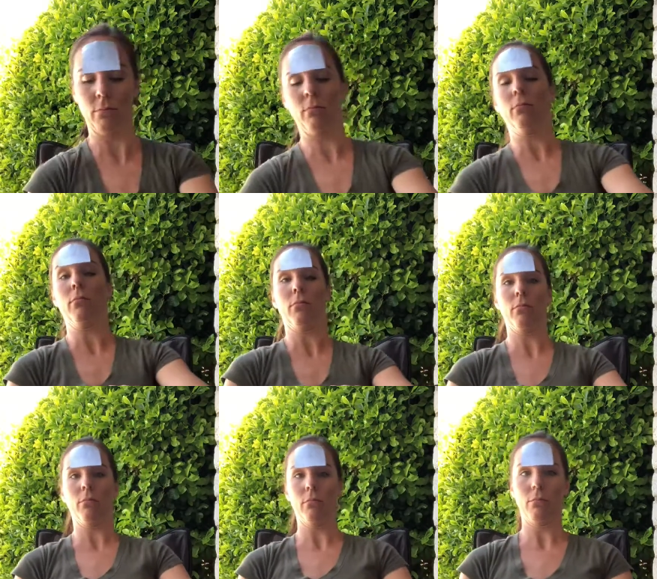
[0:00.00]

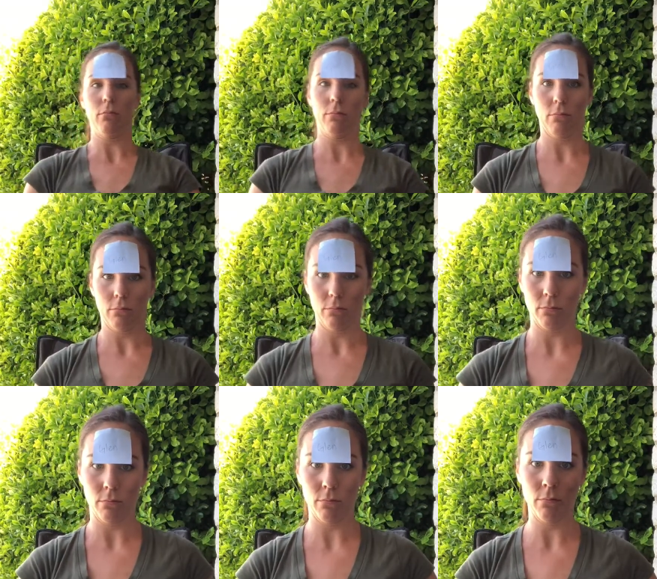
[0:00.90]

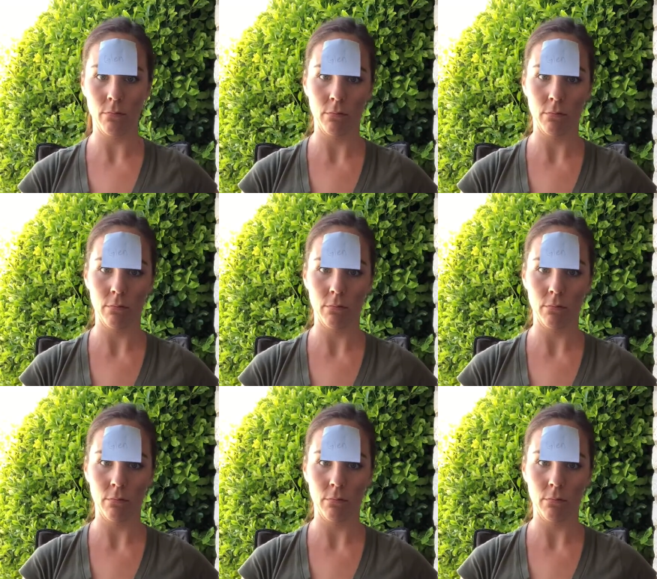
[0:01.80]
Nobody speaks.